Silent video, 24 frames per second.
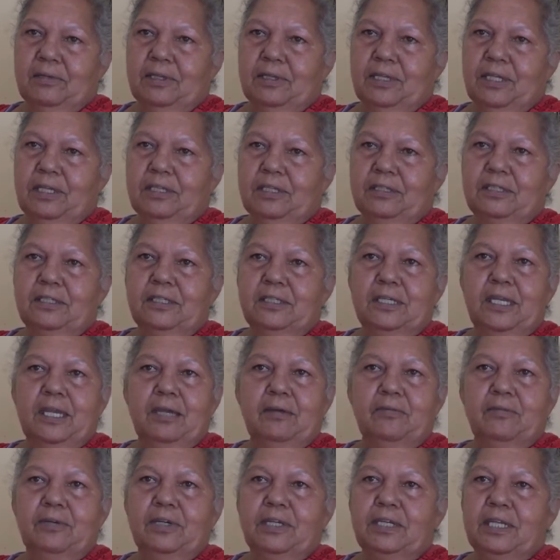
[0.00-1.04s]
It
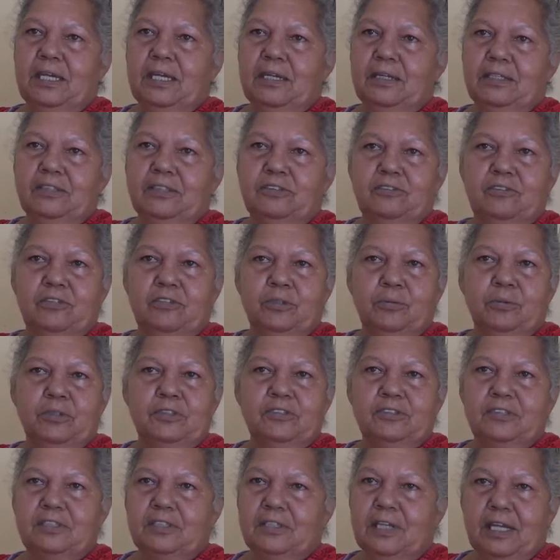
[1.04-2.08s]
never in our history
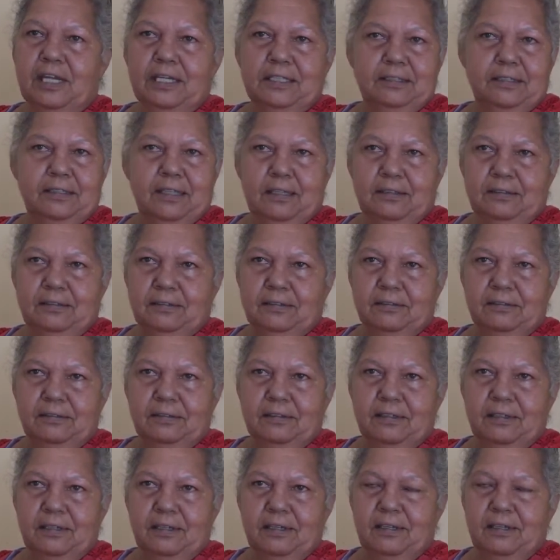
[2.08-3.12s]
was like that.
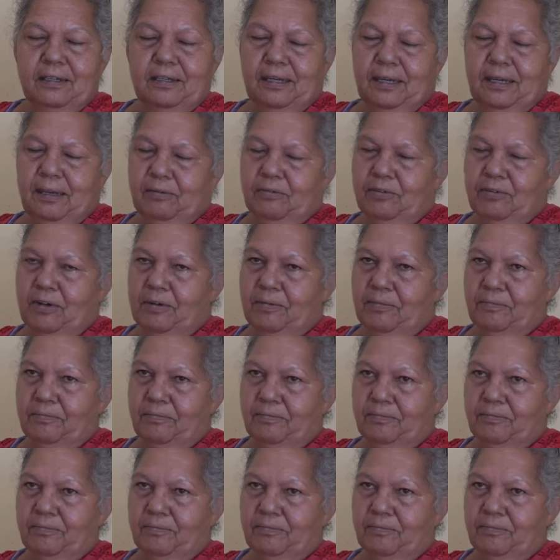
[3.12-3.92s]
Never.